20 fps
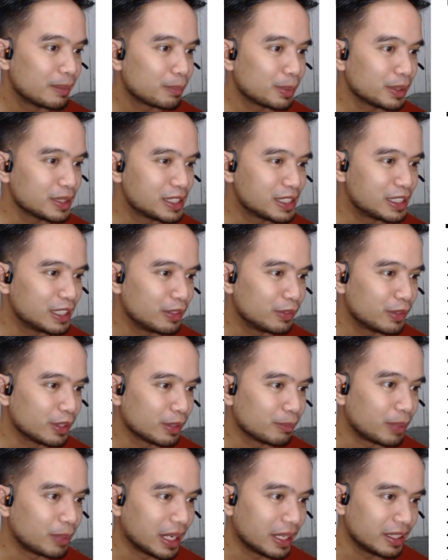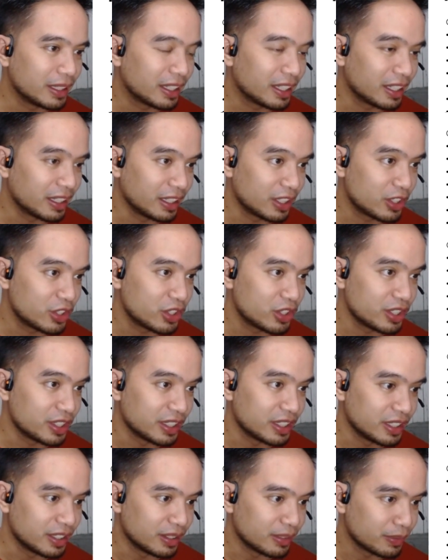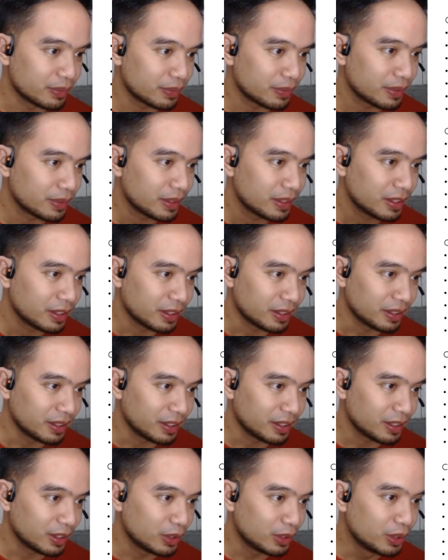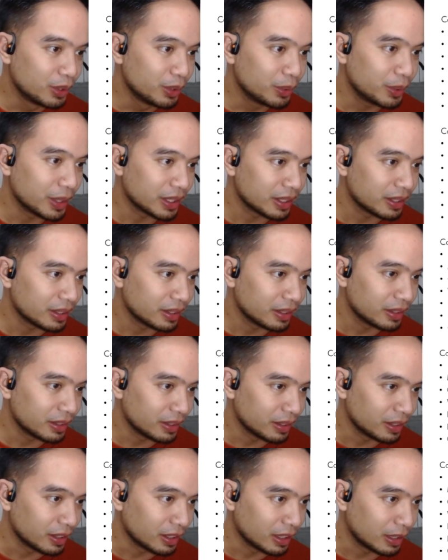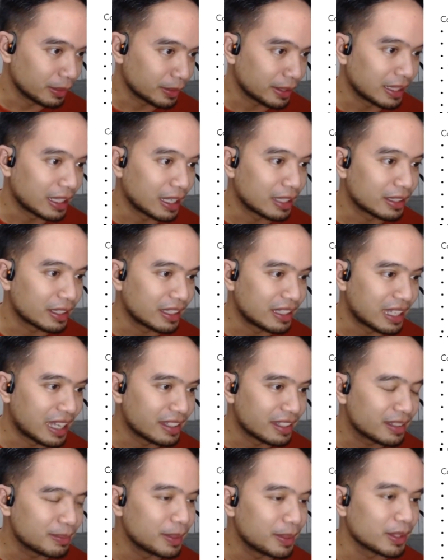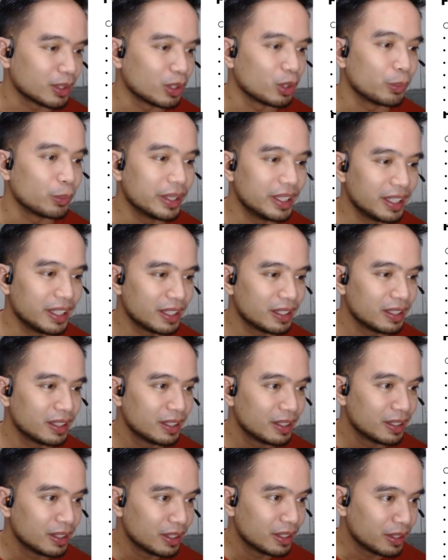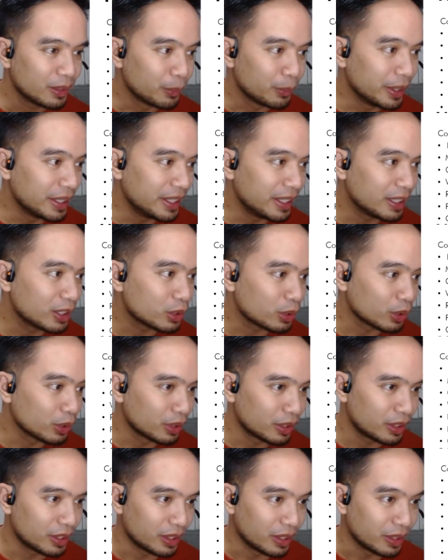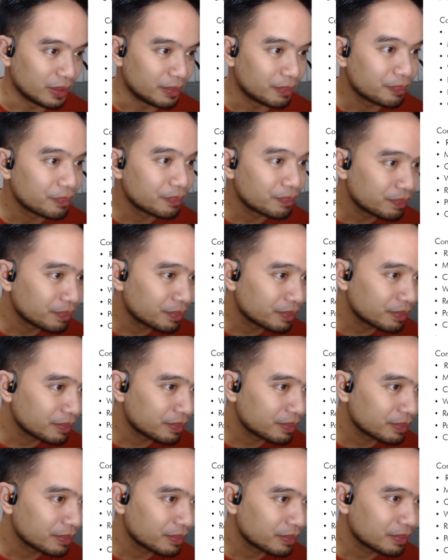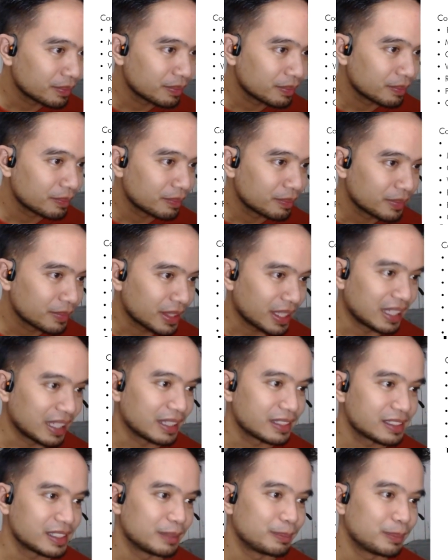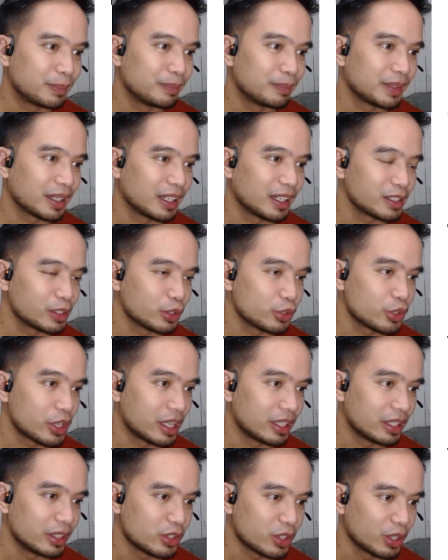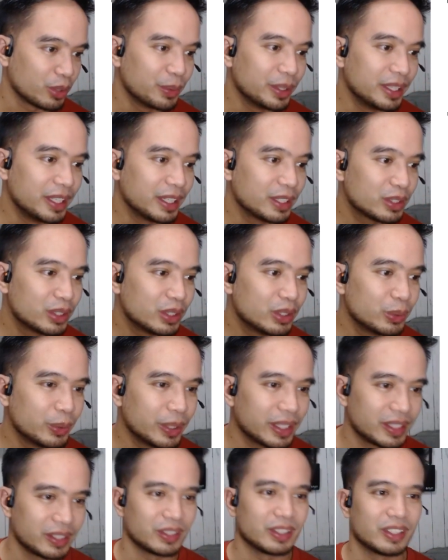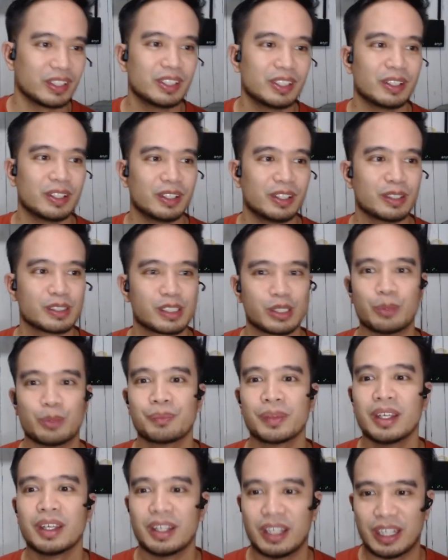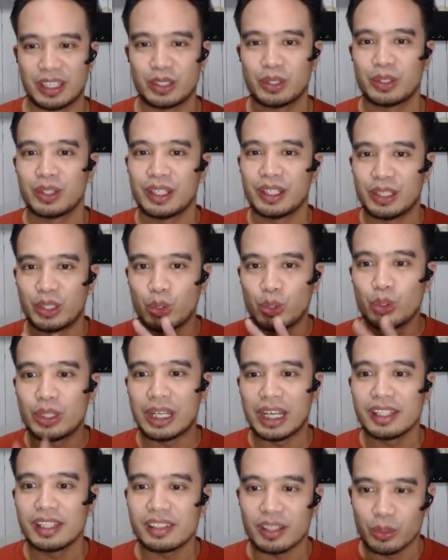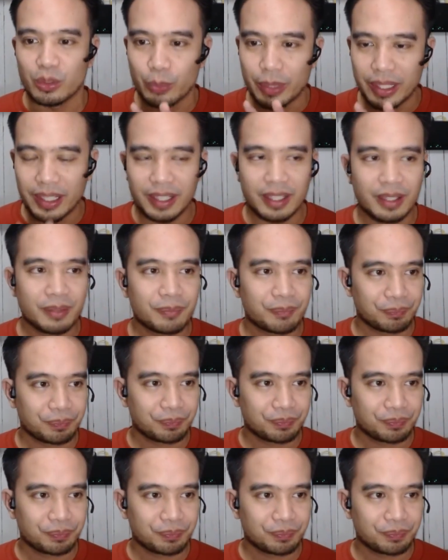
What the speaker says: perceive, your body can achieve. You can do it. Kailangan ng enhancement. Oh, willing to learn. Kailangan sa ng hustle challenge. Oh, willing to do it. Oh. So, ito, you guys are willing.